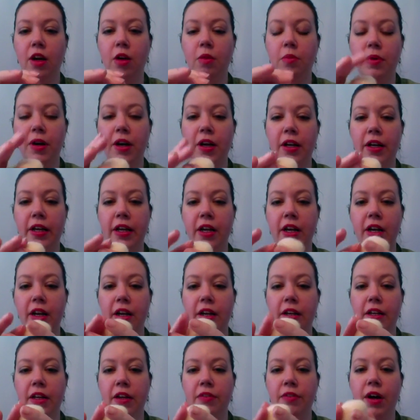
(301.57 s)
help kind of get an
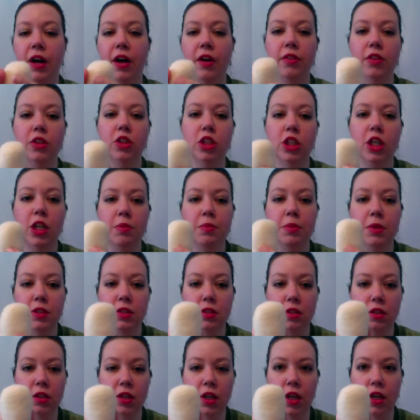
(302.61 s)
idea of how the shape is
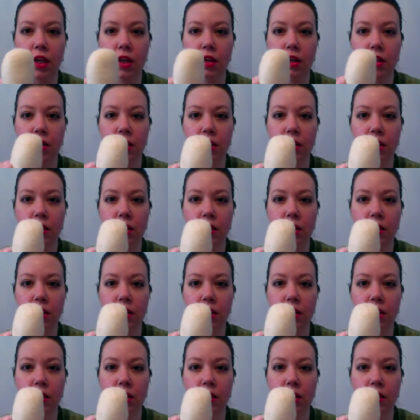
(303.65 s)
looking.